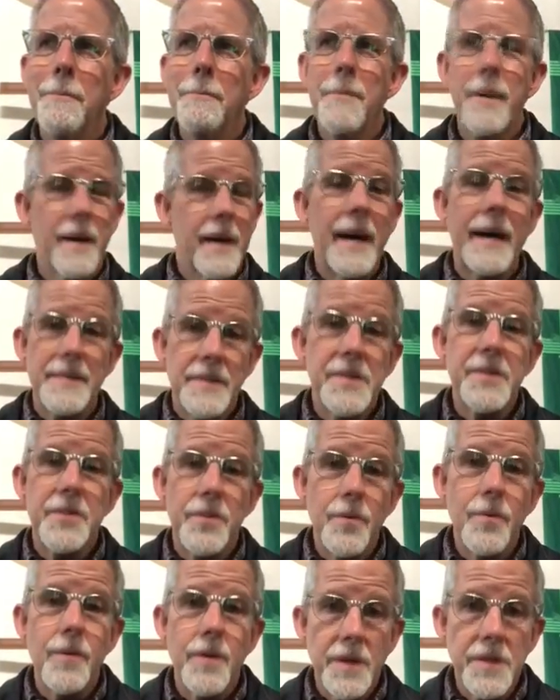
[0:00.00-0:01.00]
but God
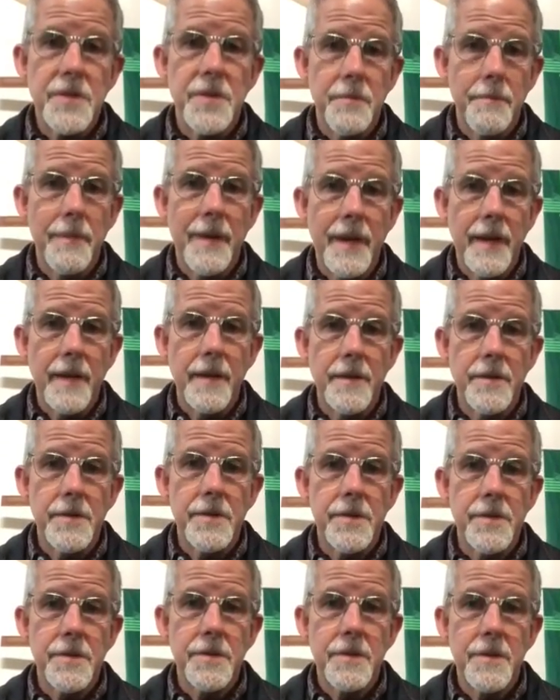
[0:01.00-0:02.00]
still looks at me
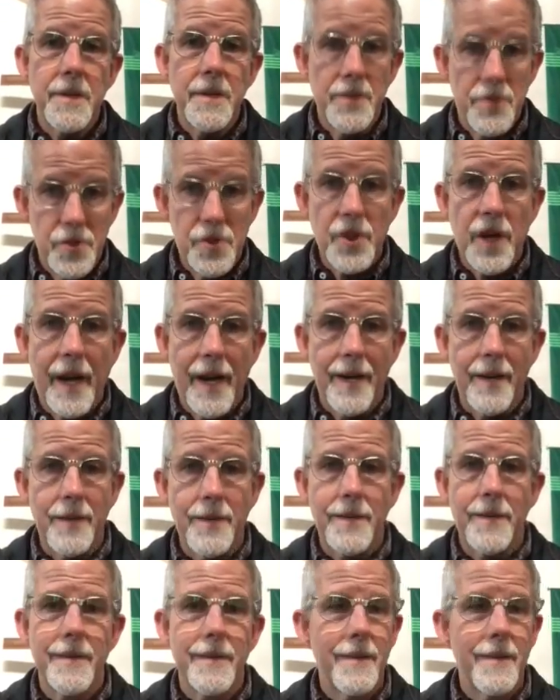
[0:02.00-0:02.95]
as his child,